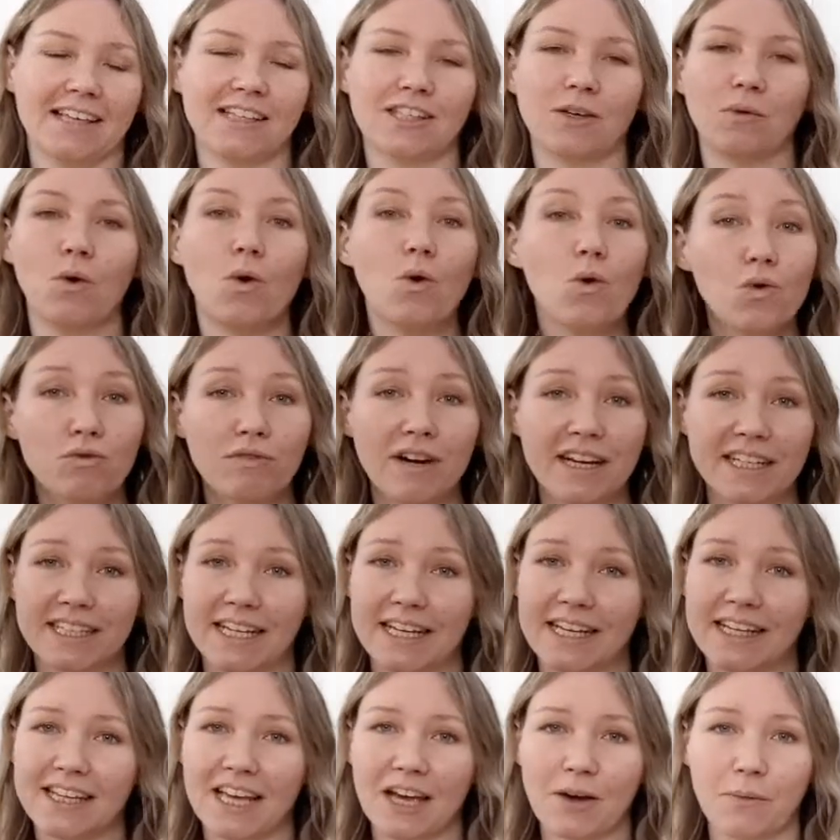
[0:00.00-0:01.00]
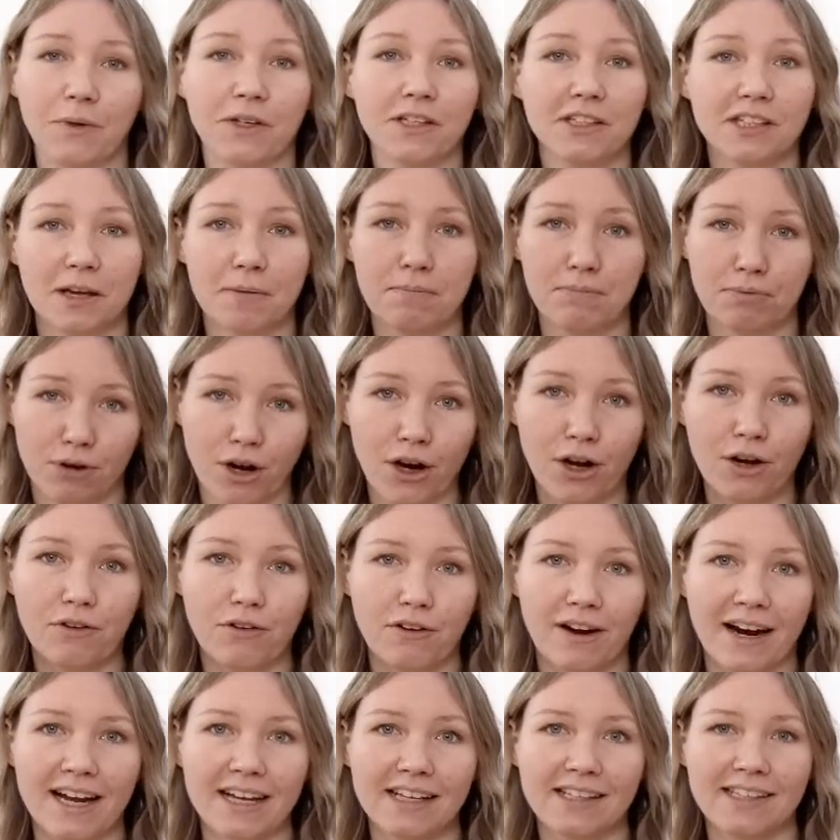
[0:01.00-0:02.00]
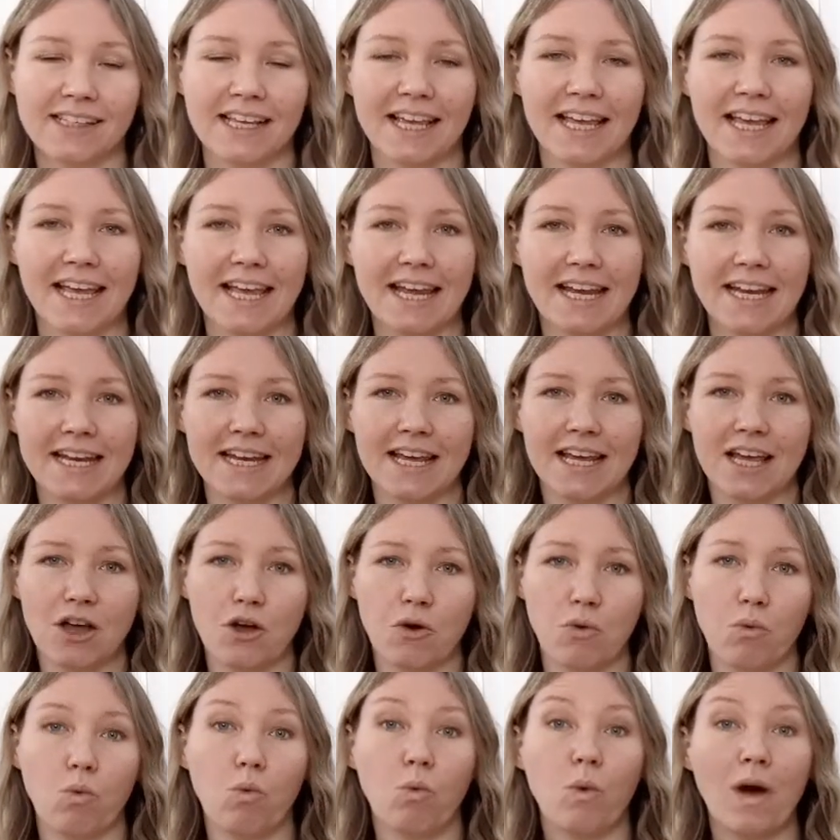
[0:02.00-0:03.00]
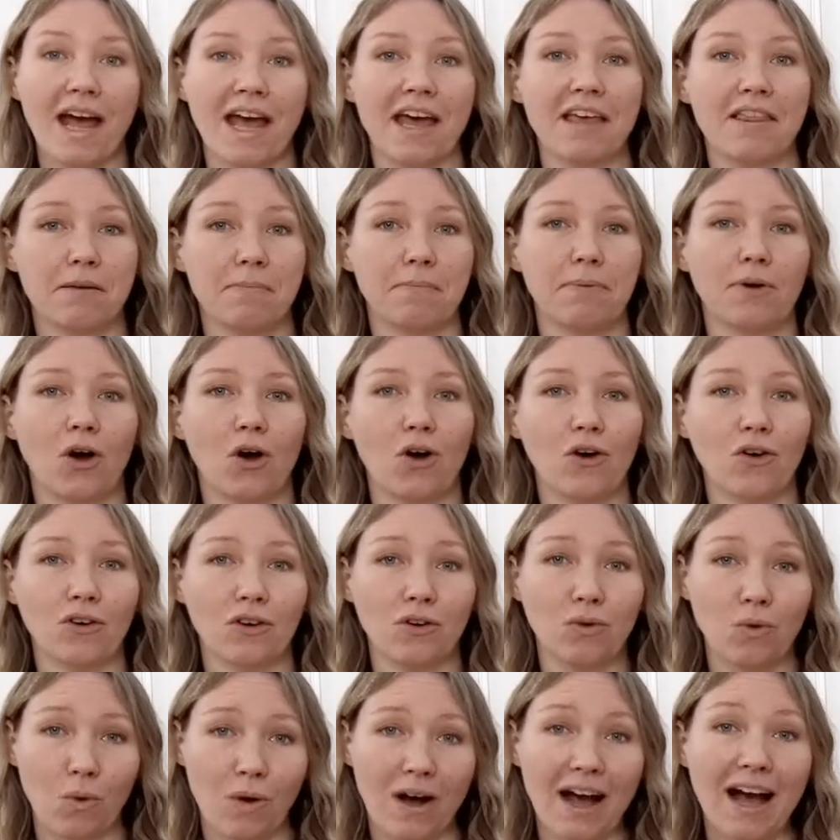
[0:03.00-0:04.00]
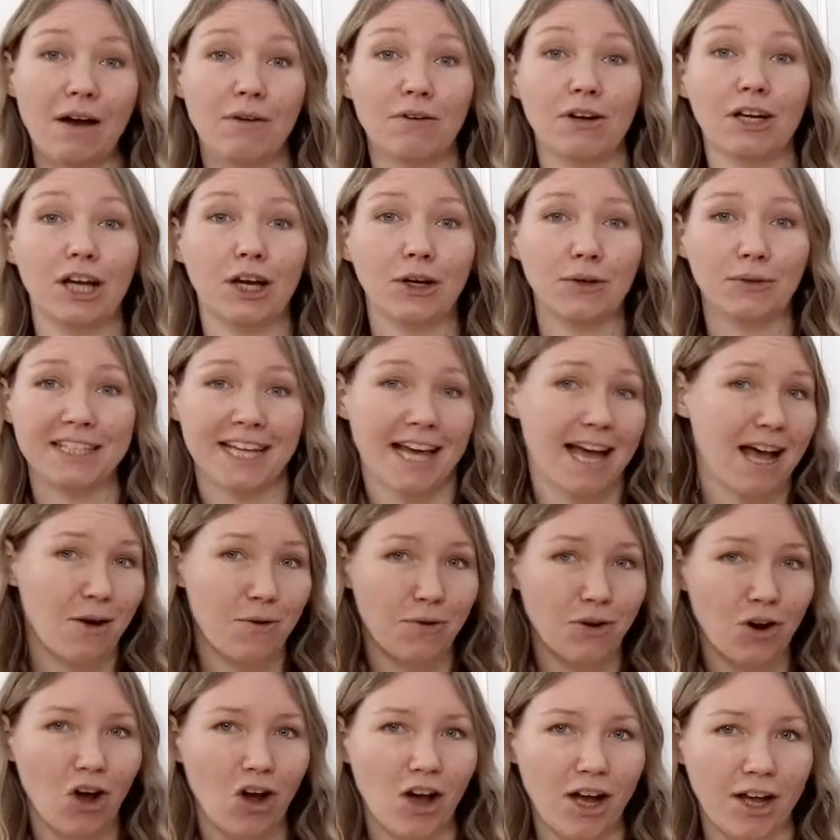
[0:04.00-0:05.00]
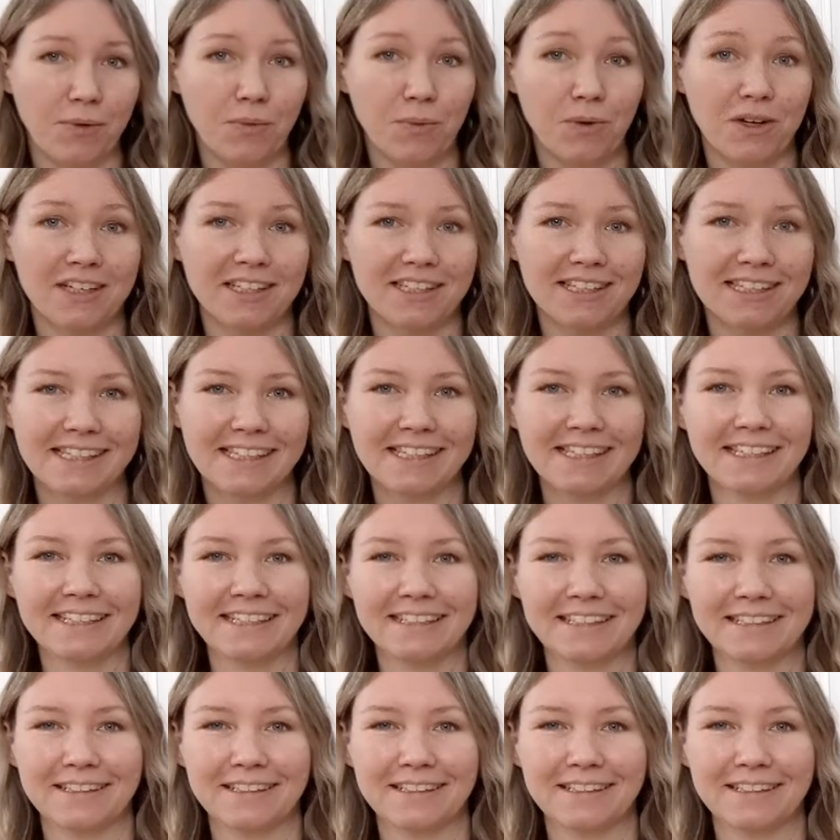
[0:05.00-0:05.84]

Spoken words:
So already there was progress in where the block, or how low down I was.